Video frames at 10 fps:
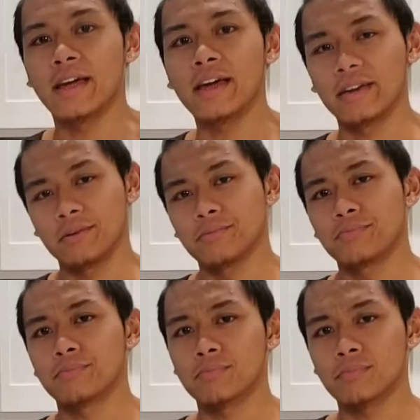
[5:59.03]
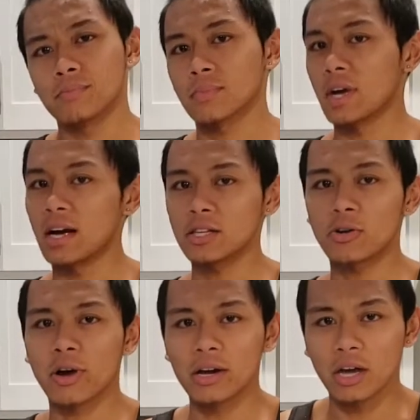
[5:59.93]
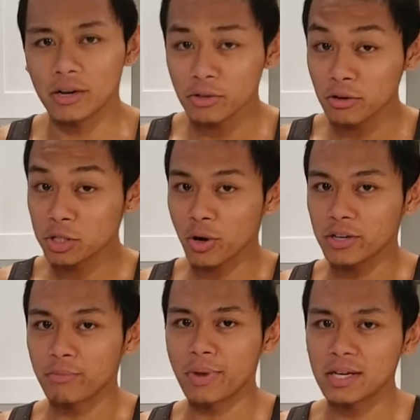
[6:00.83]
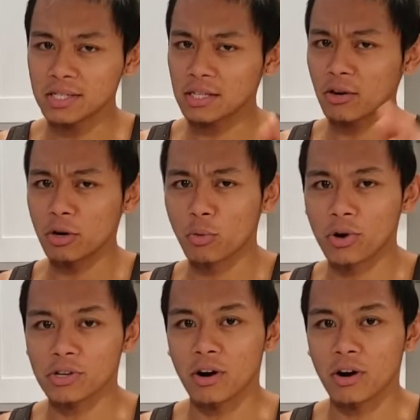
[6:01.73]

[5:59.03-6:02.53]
Hey, I know you're trying your best. I know you're working